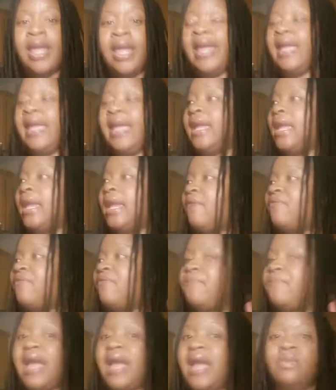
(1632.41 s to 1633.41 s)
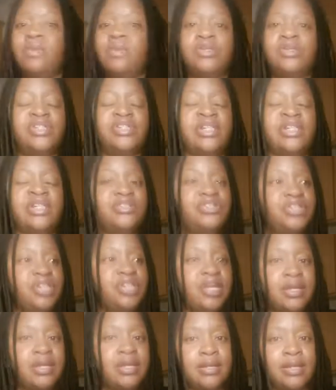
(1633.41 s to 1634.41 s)
And everybody was just
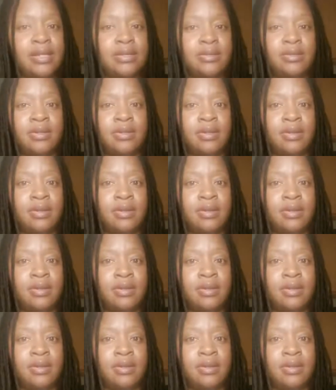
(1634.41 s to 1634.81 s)
chilling.